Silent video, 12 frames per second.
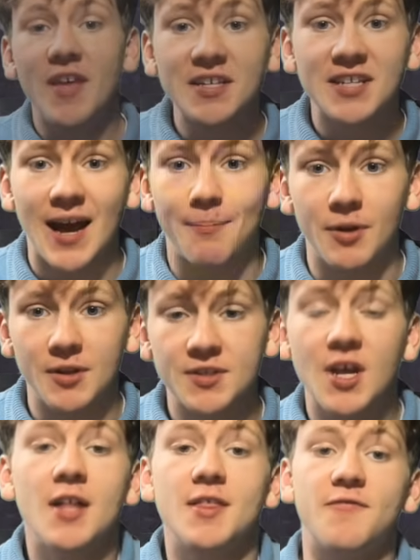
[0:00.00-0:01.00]
this
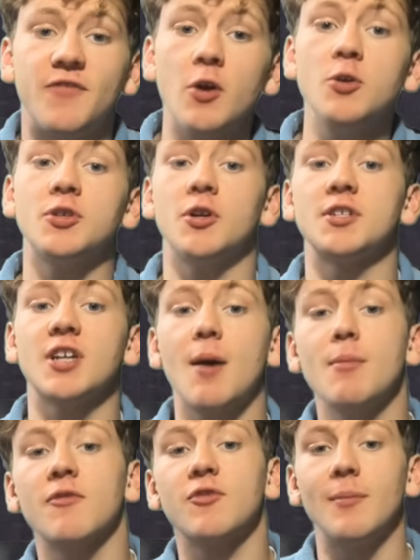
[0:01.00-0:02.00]
happens, the photons
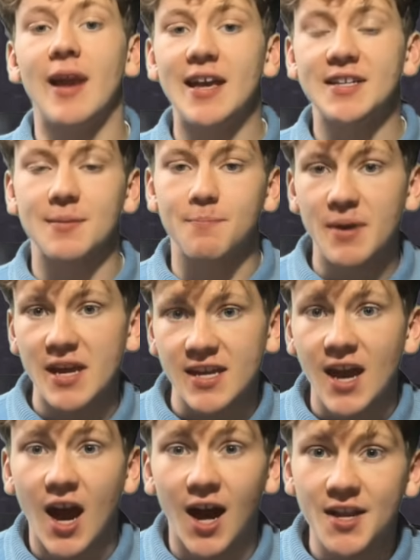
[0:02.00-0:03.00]
coming from laser
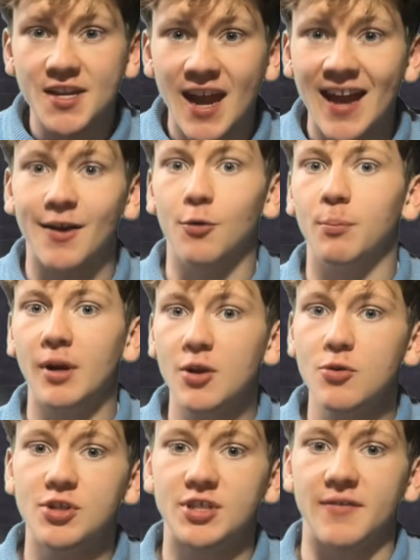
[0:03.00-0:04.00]
B are now
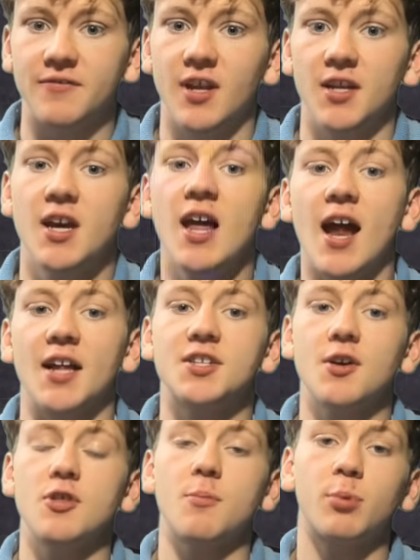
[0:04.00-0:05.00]
blue shifted, and
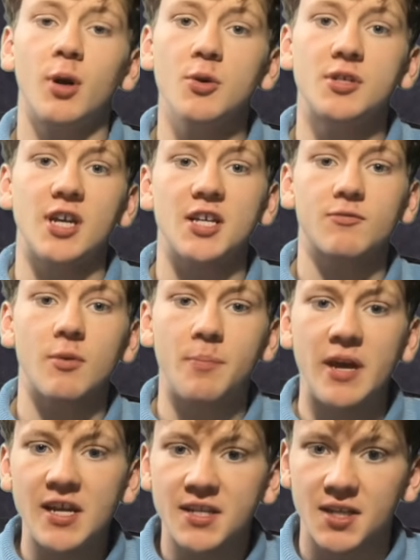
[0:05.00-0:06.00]
so the process
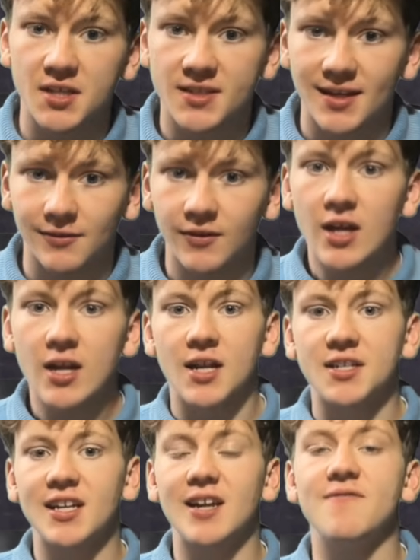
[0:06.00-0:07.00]
repeats itself
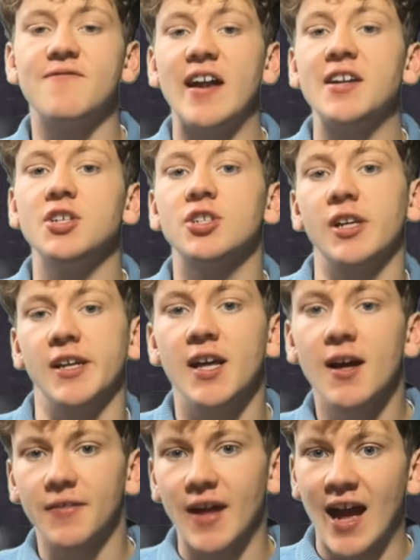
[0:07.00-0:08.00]
until eventually
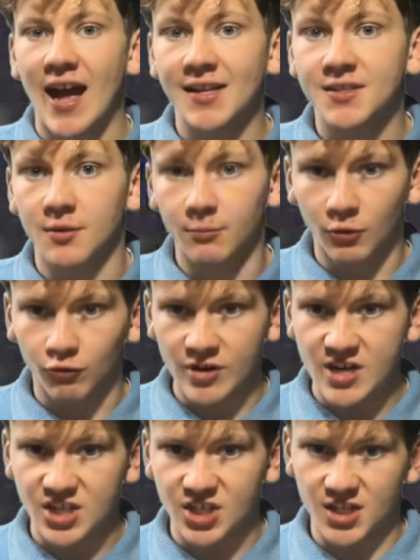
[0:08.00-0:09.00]
the atom
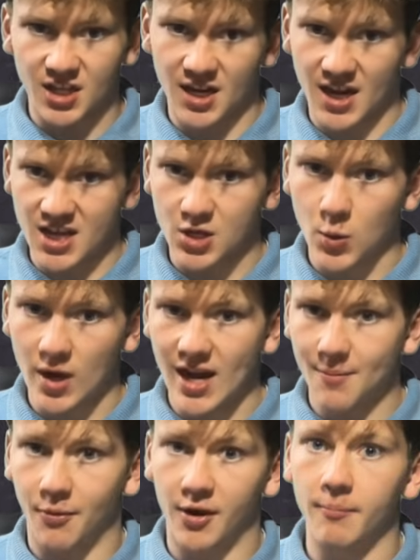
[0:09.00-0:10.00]
reaches an
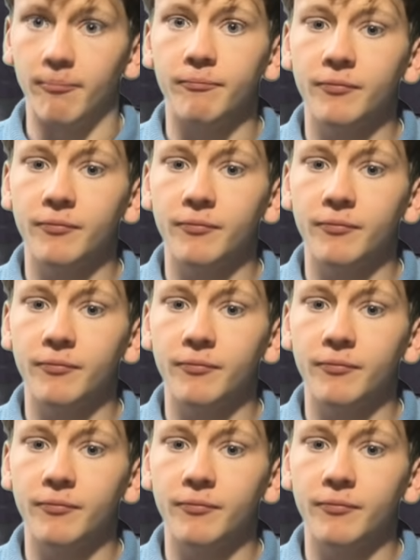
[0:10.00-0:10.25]
equilibrium.